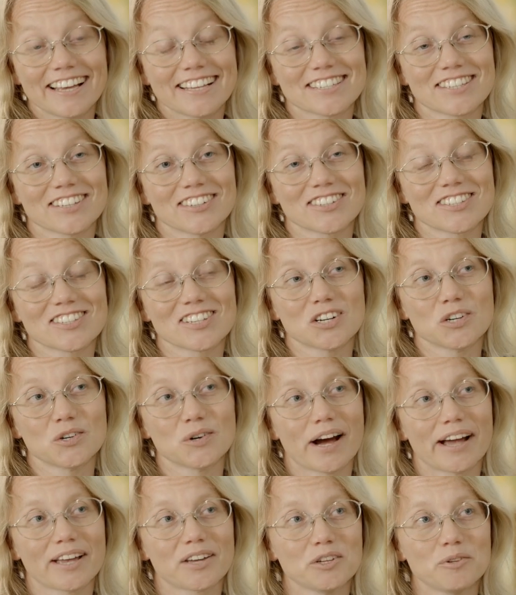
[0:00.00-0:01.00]
So,
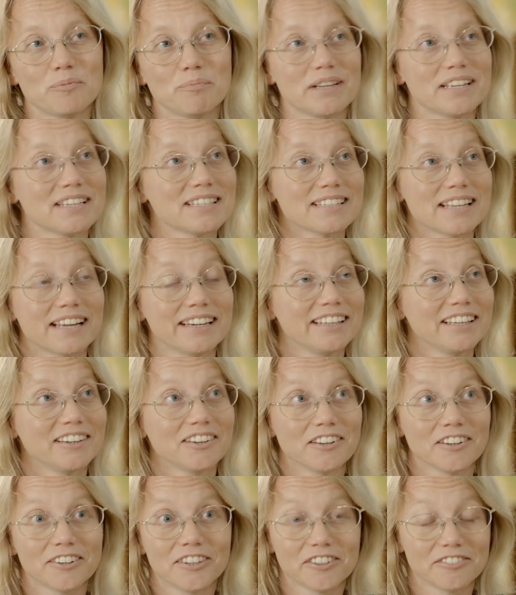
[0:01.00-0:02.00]
so I could be
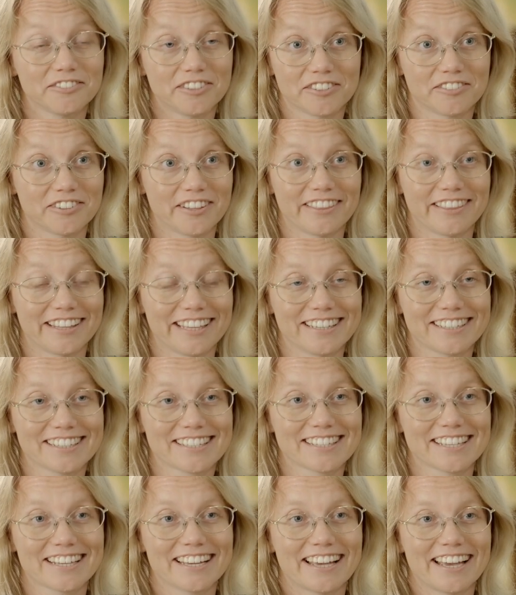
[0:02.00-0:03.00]
studying a lot of different
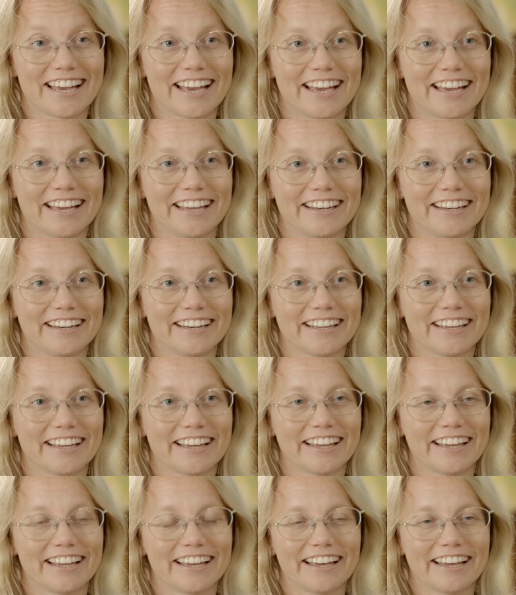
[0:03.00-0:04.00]
things and,
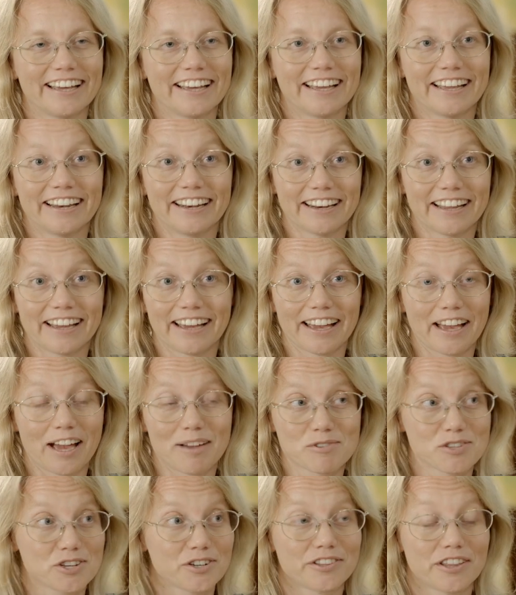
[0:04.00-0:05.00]
and
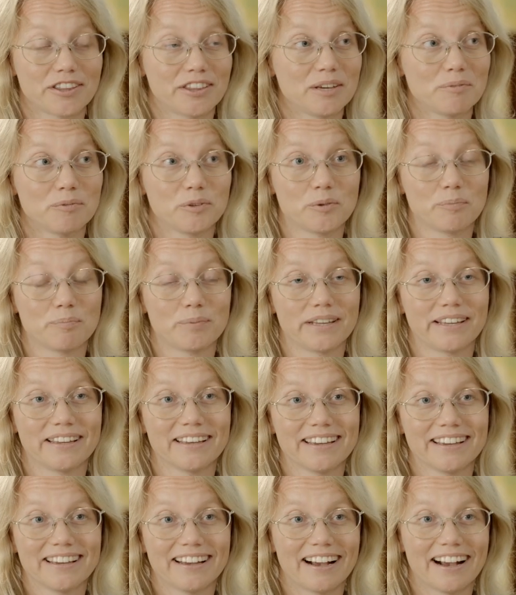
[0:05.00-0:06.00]
I'm sure that they would
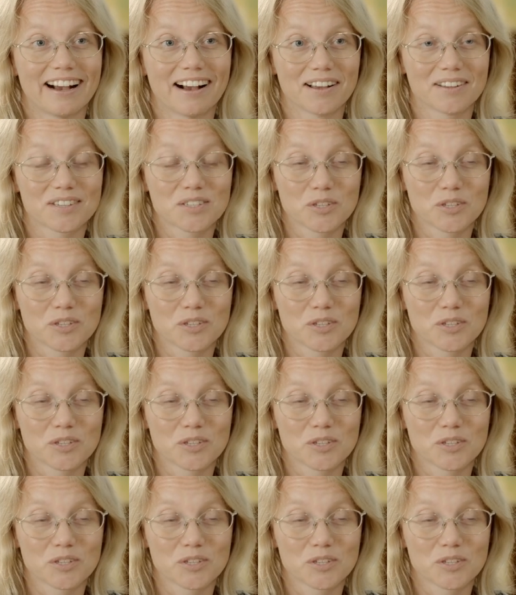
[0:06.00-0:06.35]
be uh,